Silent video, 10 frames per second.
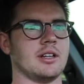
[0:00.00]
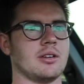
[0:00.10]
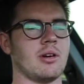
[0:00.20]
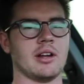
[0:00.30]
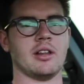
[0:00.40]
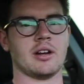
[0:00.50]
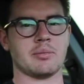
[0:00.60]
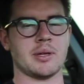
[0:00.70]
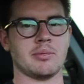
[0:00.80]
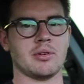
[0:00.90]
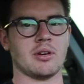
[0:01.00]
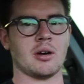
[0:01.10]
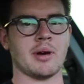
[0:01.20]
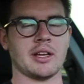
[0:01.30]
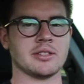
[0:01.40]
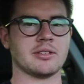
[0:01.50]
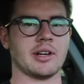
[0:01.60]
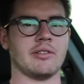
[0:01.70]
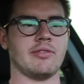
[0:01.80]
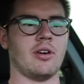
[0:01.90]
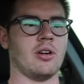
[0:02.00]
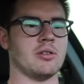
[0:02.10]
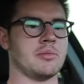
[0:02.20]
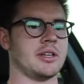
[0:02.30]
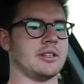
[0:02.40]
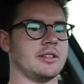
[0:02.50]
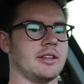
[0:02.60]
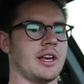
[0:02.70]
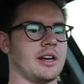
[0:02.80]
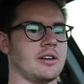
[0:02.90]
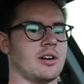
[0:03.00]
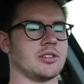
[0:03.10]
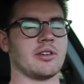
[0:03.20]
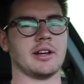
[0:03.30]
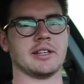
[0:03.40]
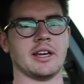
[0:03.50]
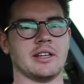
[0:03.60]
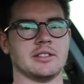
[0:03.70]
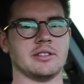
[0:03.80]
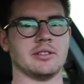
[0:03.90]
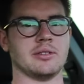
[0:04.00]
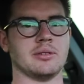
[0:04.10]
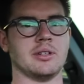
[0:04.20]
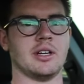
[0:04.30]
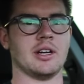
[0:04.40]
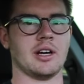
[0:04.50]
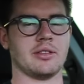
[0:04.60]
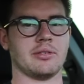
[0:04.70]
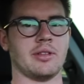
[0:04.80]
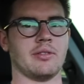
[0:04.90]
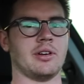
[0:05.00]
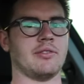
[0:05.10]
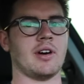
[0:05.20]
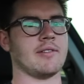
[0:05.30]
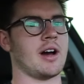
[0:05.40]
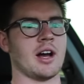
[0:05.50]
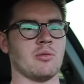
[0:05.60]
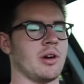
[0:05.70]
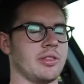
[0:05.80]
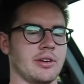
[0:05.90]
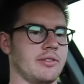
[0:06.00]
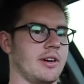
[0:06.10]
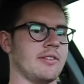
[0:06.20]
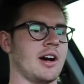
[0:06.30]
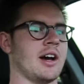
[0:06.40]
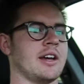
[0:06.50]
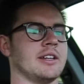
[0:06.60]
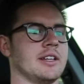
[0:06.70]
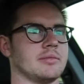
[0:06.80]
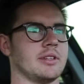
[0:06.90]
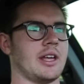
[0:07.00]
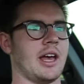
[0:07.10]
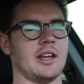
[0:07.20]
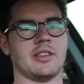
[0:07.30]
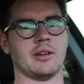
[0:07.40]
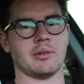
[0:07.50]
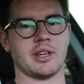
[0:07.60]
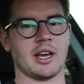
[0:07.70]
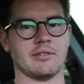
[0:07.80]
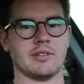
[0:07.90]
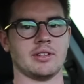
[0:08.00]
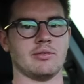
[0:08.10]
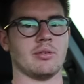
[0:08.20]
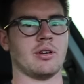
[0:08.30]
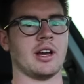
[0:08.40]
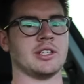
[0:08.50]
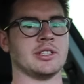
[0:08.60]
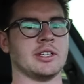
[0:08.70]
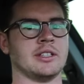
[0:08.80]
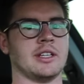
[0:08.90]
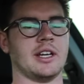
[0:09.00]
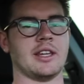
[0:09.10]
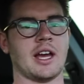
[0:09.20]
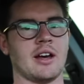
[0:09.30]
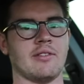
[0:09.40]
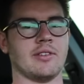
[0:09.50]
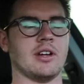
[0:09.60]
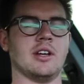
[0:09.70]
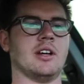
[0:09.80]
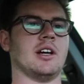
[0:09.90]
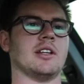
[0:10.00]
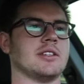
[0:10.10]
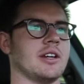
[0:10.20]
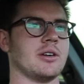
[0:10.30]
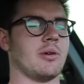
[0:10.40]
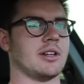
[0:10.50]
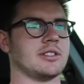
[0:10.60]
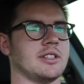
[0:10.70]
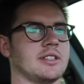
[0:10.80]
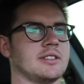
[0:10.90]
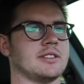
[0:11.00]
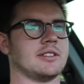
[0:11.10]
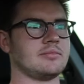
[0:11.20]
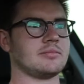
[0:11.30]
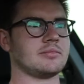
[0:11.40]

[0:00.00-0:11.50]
quite a lot of people on my Instagram follow me that are trying to get into a 335i, 135i, anything with the N54 engine, and they have a ton of questions,